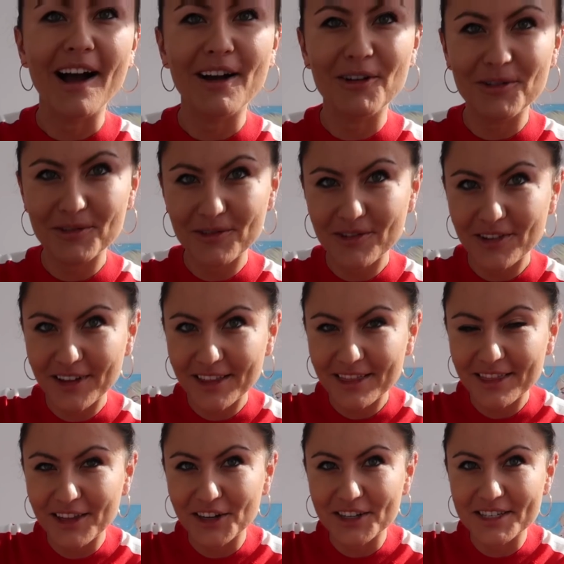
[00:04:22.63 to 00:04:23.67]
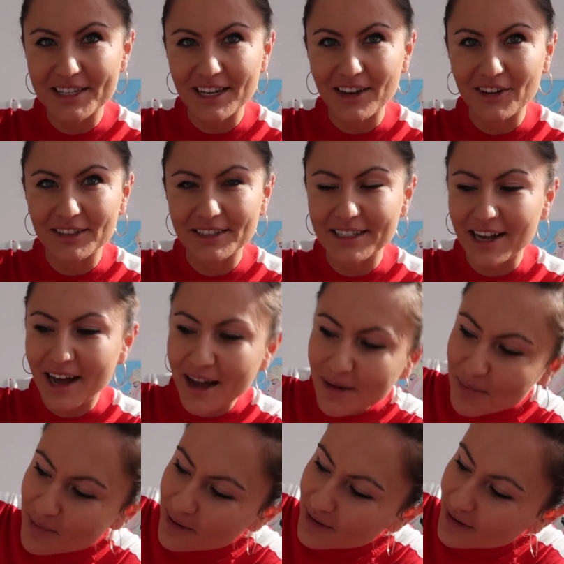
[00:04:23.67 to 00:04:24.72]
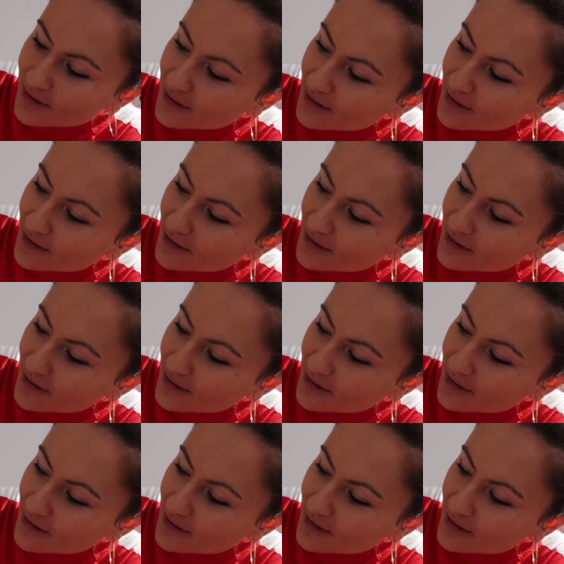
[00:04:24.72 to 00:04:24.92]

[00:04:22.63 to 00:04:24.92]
How there's on top,